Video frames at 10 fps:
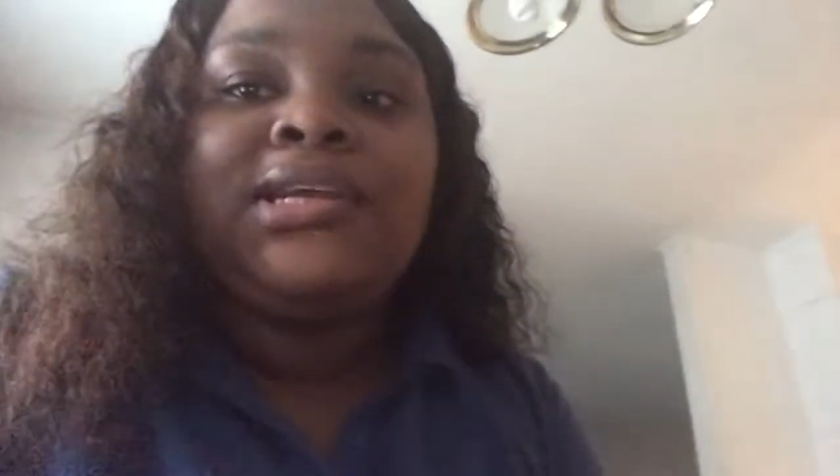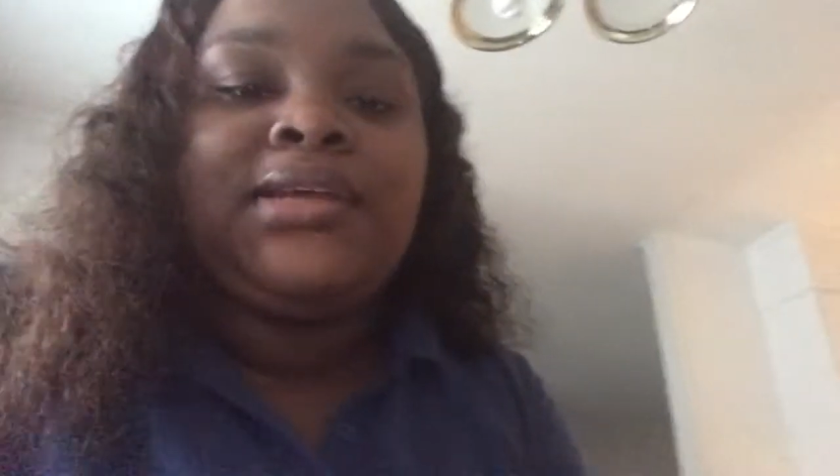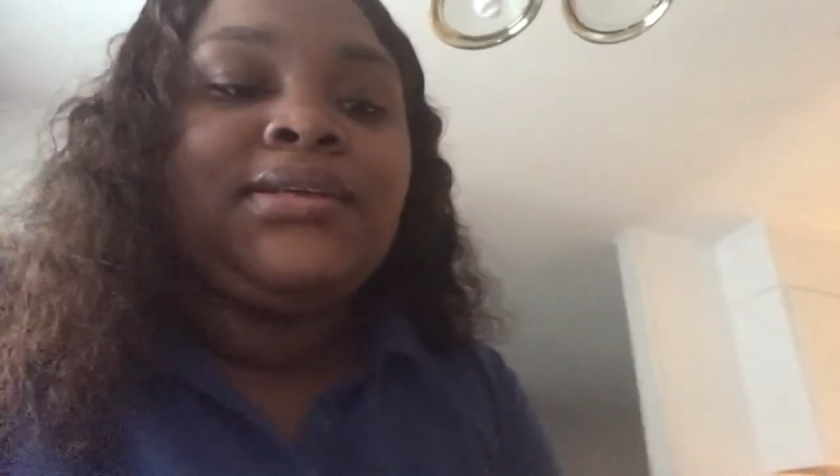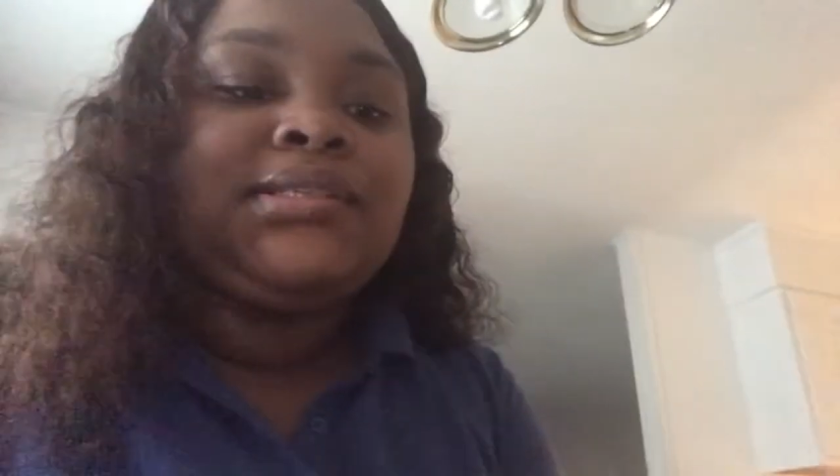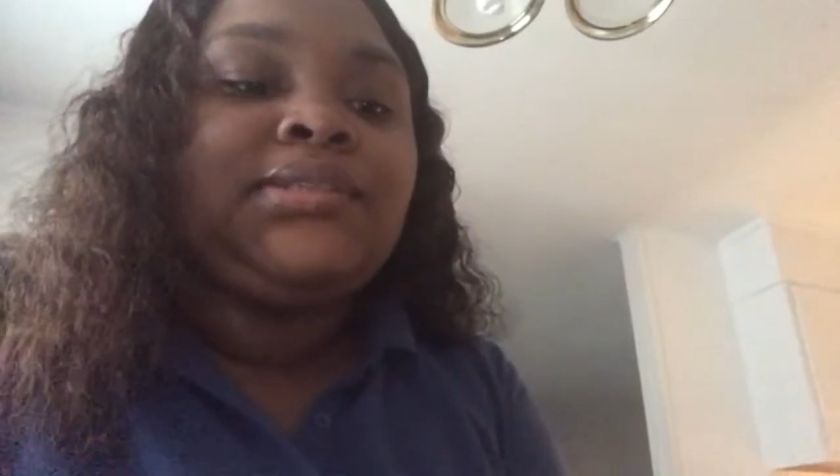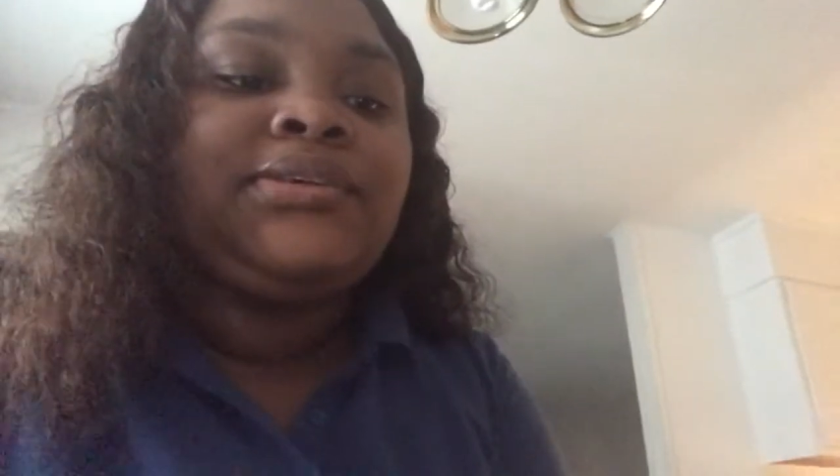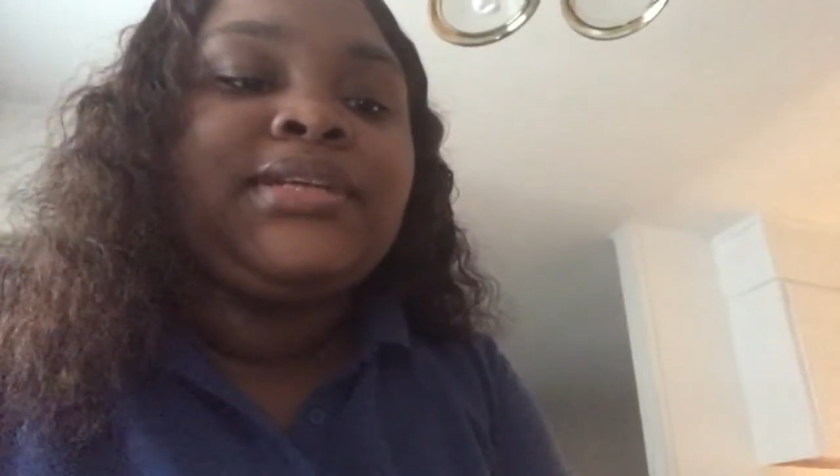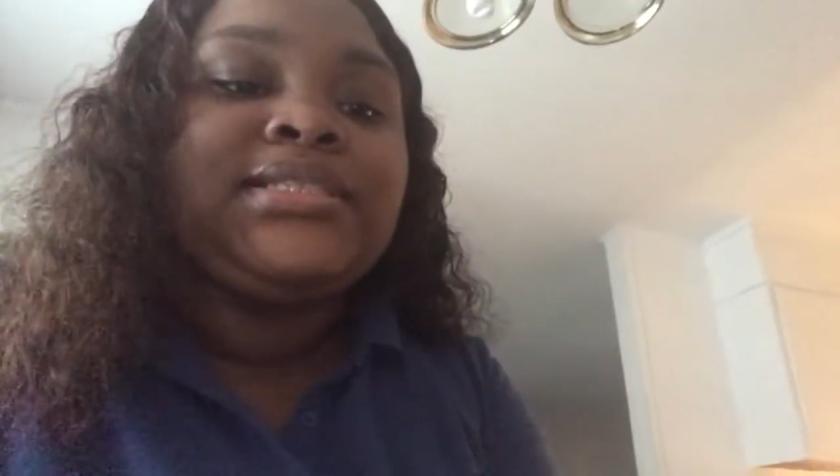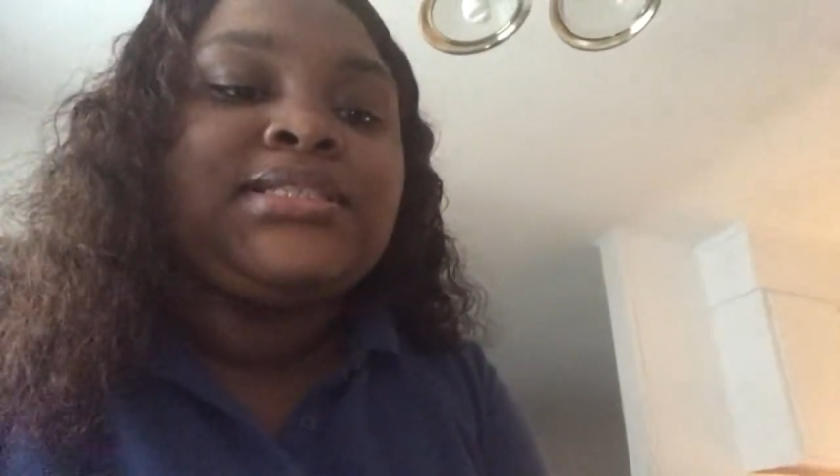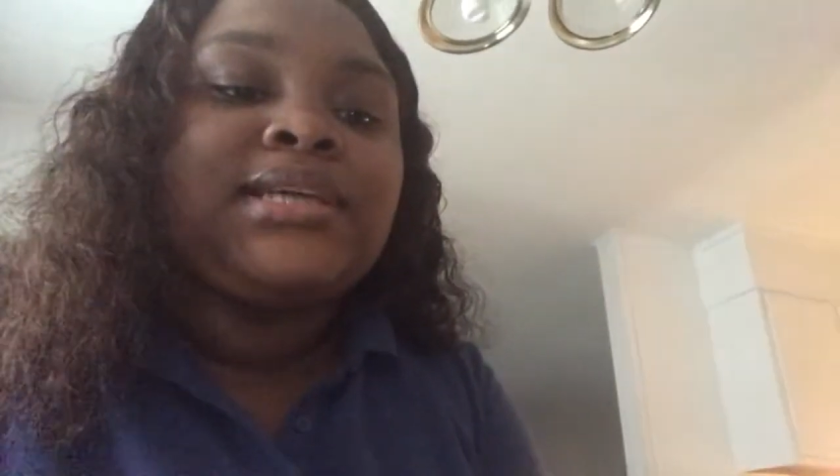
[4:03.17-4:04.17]
the
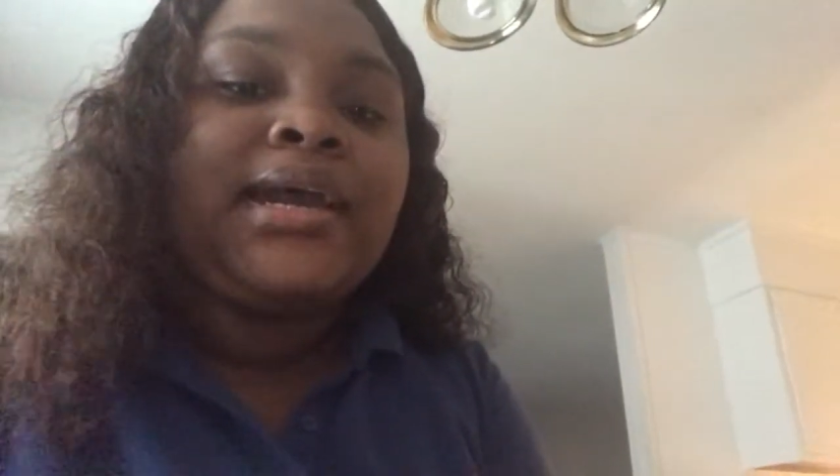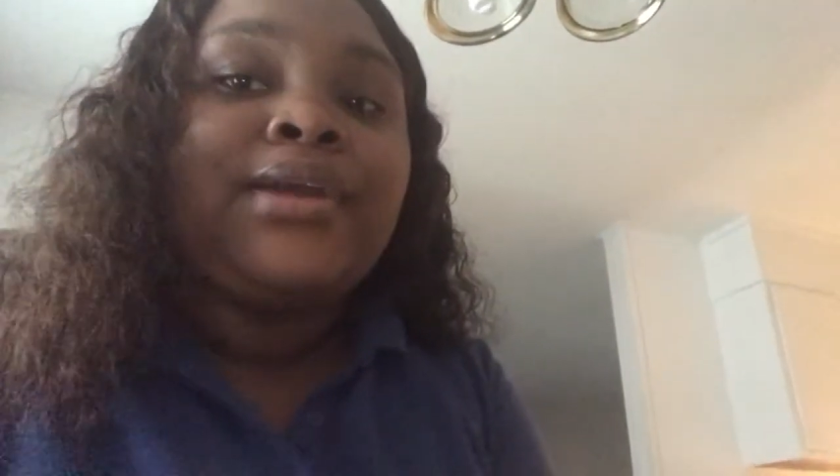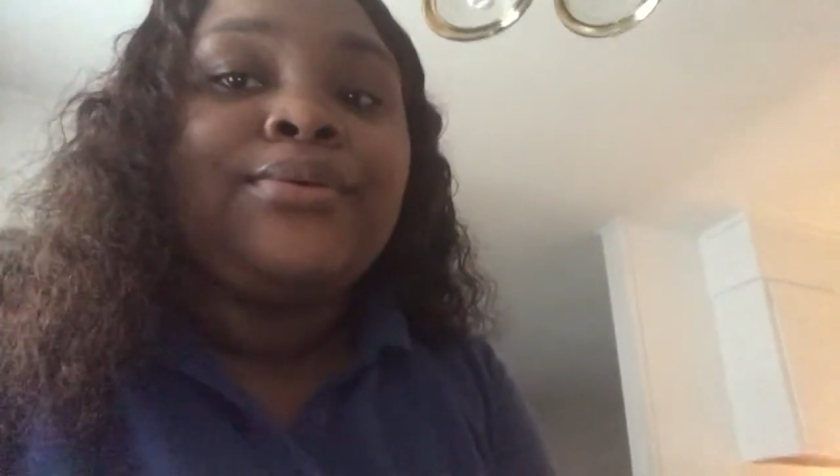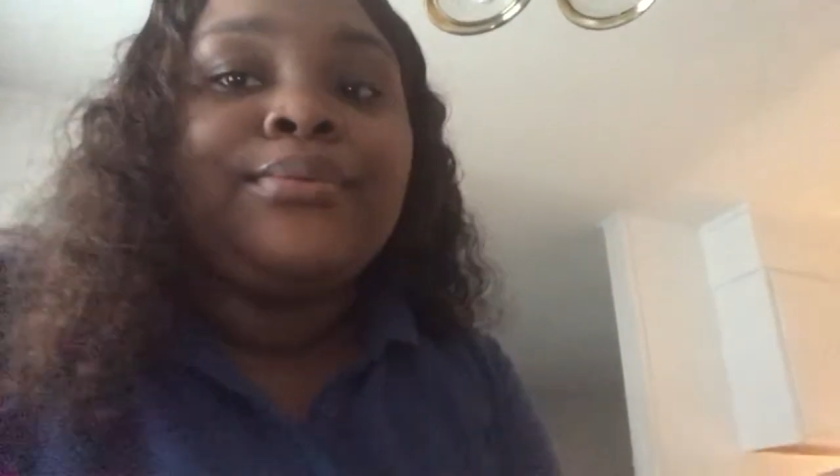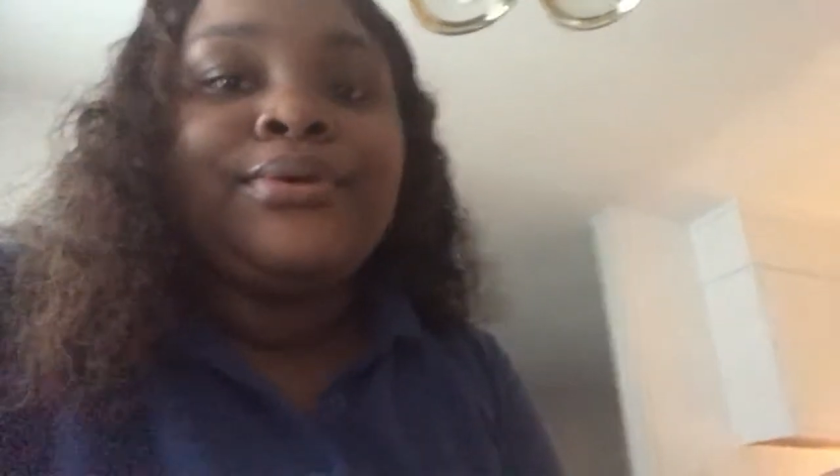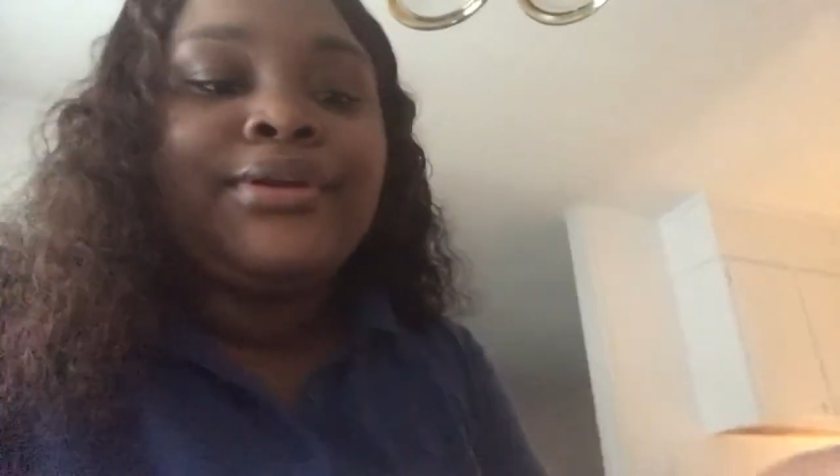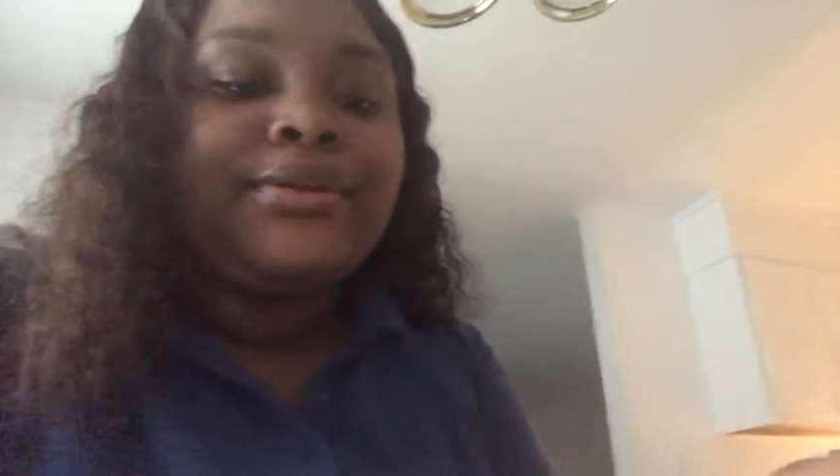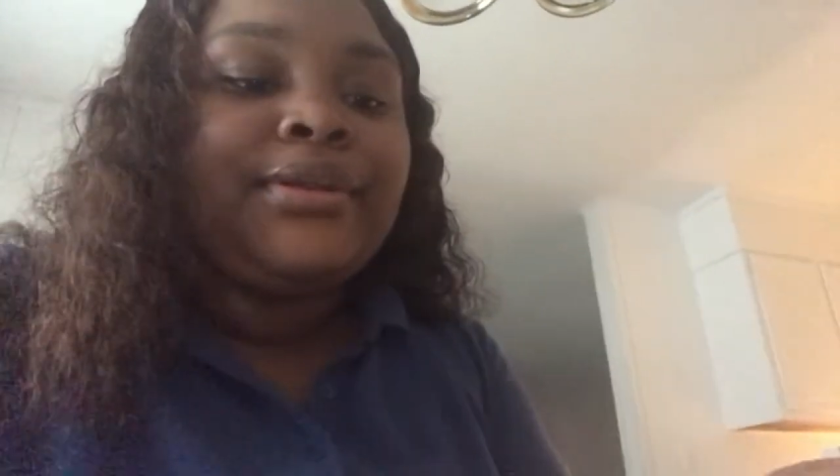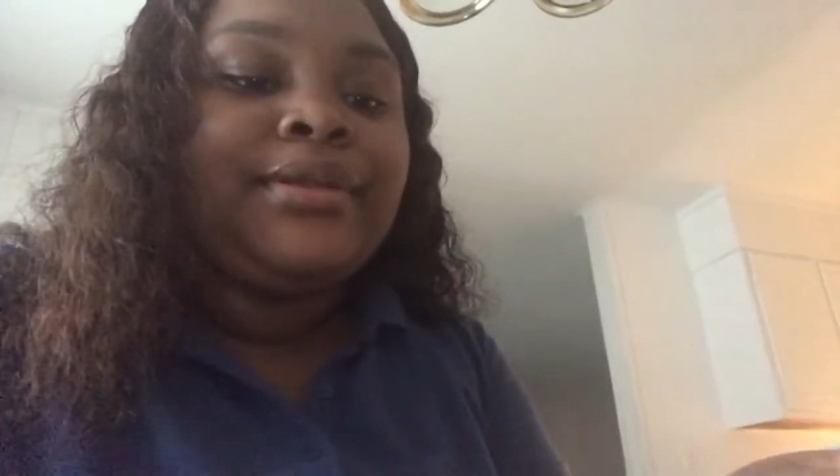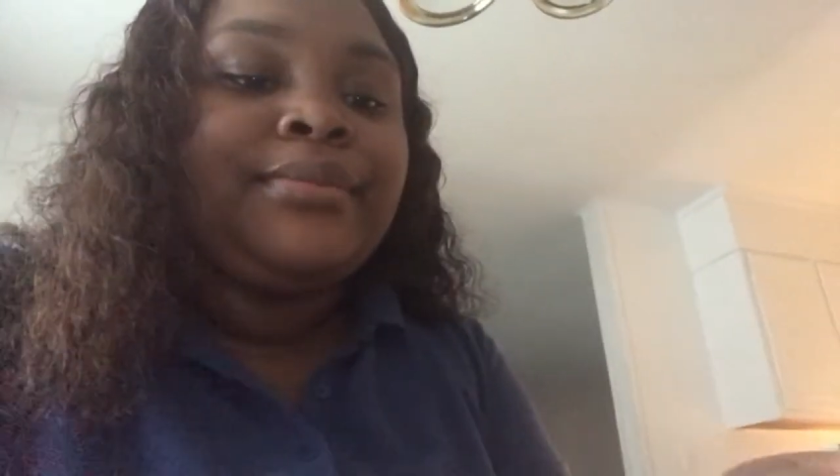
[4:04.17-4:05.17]
grits is kind of
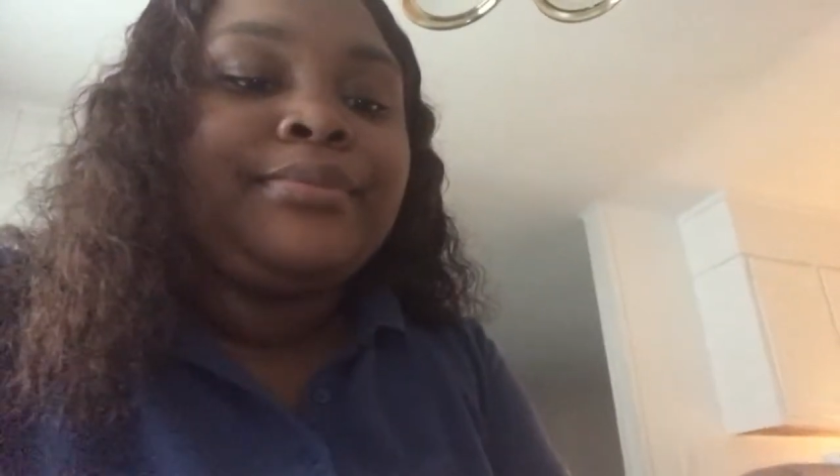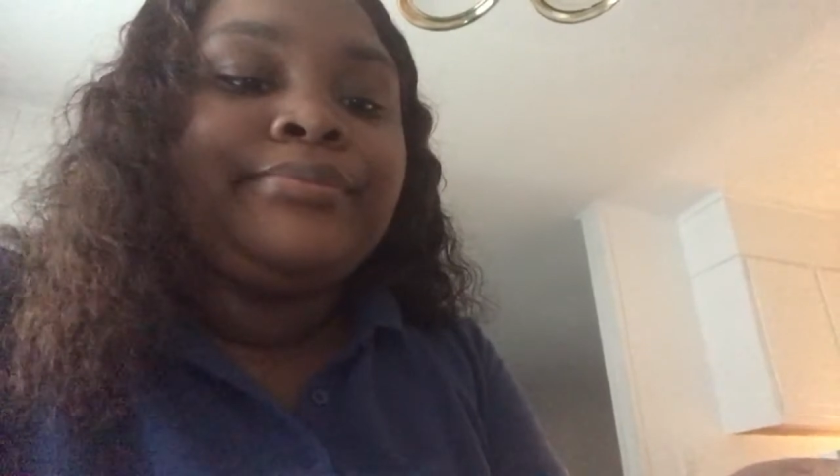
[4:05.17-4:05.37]
watery,